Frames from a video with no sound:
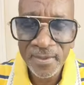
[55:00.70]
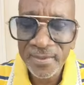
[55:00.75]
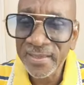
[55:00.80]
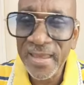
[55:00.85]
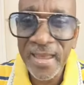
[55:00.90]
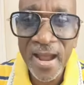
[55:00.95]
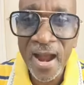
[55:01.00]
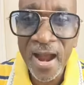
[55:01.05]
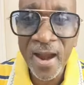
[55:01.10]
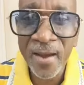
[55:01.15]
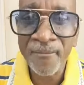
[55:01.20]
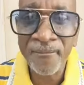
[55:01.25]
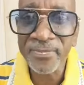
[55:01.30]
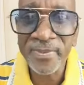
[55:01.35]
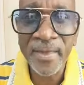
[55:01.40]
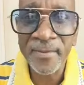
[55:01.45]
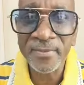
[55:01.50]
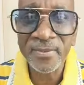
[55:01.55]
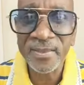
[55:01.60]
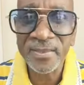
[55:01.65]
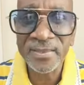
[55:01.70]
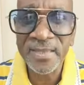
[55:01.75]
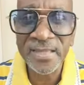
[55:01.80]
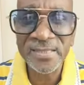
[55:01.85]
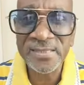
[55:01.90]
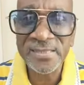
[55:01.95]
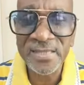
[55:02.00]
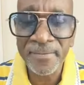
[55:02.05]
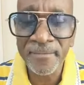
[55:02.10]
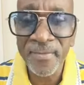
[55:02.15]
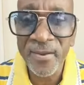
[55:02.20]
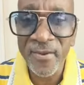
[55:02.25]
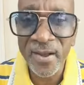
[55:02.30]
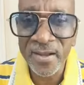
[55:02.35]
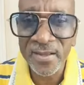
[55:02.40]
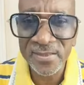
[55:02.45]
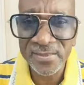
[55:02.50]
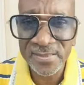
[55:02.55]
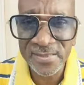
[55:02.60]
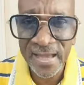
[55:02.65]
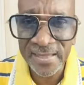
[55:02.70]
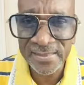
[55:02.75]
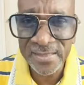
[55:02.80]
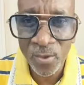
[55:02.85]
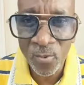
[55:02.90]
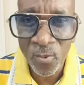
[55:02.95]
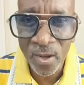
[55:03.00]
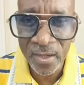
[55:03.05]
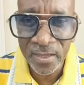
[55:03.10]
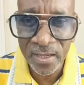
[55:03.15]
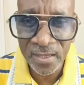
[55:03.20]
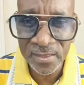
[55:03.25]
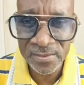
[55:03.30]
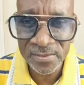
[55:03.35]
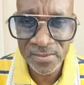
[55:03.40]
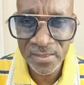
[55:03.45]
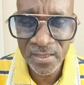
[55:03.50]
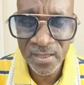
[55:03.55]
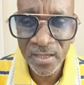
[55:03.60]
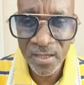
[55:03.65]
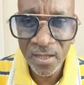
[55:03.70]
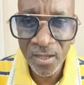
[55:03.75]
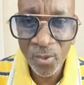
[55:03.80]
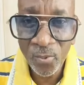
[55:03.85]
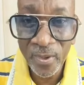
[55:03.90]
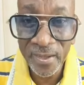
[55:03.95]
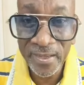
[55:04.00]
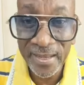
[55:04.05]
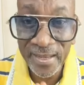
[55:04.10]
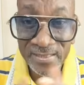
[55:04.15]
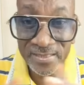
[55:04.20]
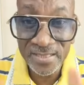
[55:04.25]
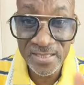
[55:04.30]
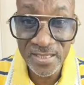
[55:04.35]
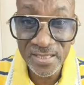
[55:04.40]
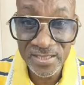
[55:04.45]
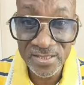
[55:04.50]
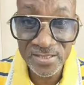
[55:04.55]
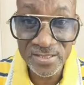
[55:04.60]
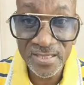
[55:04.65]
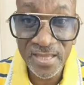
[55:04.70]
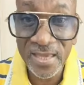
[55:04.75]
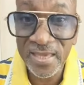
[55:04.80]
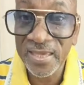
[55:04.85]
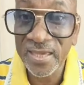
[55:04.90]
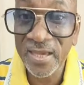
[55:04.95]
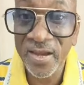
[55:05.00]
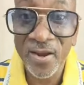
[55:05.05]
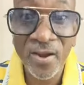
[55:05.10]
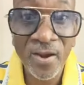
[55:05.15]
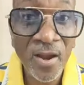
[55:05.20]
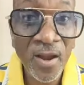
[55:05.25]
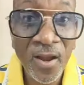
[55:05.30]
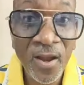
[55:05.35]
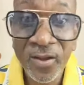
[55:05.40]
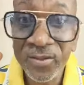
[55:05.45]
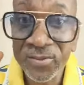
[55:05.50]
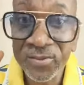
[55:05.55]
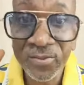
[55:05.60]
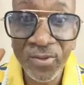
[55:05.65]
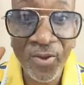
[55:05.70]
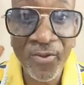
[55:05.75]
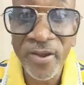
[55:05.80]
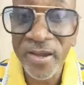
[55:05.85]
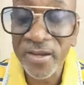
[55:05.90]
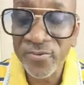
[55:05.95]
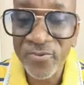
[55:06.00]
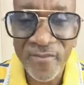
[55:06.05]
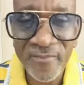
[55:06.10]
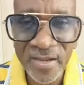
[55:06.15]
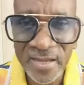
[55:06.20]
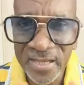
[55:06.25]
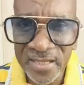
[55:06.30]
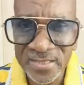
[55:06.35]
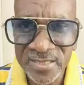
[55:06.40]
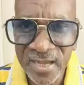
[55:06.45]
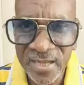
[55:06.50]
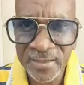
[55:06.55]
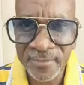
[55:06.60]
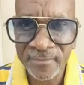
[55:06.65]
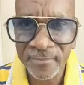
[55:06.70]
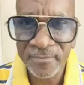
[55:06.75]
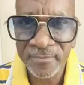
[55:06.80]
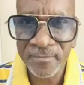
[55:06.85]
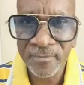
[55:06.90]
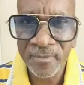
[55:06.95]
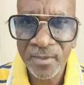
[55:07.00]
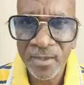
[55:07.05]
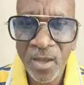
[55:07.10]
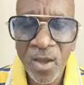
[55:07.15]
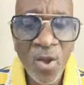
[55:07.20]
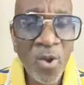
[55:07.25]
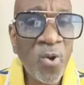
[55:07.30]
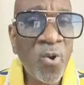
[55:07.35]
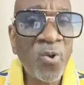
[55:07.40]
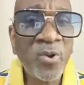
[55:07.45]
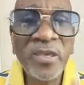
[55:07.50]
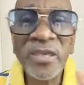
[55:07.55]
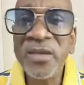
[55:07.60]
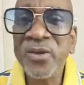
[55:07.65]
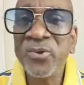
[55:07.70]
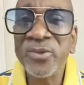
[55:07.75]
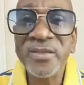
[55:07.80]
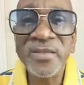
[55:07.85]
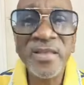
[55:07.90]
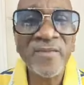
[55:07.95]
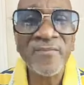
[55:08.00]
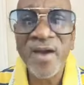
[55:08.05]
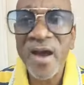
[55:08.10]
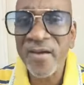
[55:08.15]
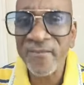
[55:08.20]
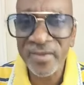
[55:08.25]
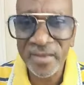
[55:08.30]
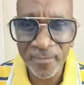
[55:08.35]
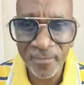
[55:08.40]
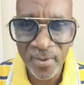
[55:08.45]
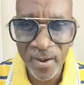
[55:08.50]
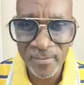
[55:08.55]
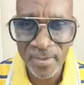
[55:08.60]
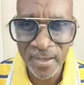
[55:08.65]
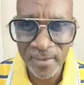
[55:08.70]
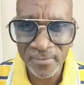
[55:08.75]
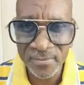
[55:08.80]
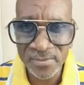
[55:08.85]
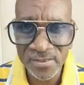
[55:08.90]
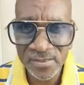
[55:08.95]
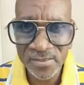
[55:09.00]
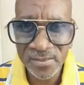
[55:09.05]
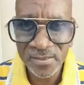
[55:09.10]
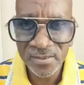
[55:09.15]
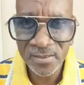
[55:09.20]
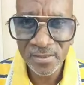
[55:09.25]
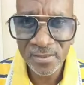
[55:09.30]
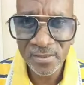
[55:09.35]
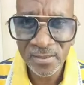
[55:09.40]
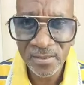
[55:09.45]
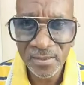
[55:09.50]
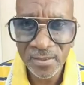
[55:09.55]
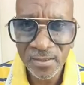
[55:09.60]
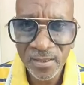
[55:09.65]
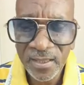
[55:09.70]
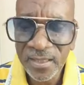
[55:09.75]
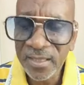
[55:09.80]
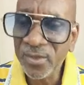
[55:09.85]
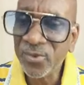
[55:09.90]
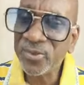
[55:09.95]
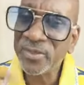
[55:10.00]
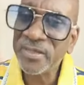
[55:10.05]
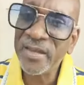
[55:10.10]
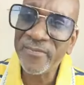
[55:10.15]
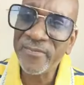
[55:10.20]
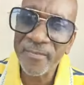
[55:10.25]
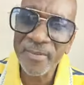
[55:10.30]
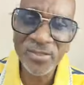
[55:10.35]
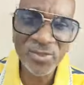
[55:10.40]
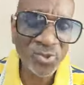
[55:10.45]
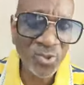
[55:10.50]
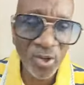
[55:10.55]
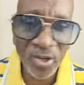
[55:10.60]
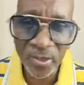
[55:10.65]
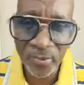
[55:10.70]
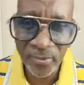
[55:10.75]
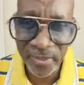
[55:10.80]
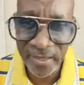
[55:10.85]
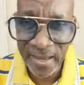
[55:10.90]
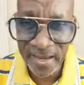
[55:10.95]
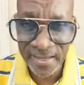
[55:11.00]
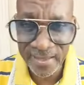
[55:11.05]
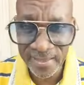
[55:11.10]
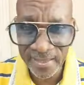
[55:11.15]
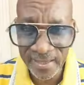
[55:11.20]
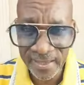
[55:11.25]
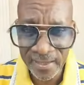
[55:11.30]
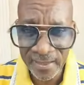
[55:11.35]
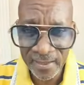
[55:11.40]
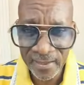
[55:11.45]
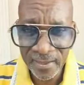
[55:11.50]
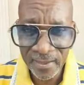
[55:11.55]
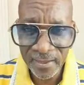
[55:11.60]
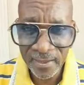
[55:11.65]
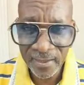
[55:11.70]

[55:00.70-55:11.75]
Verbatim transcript: they are they, they see miracle signs and wonders. When they teach, they hear great revelation. Oh, he could never have any problems. He could never be struggling with anything.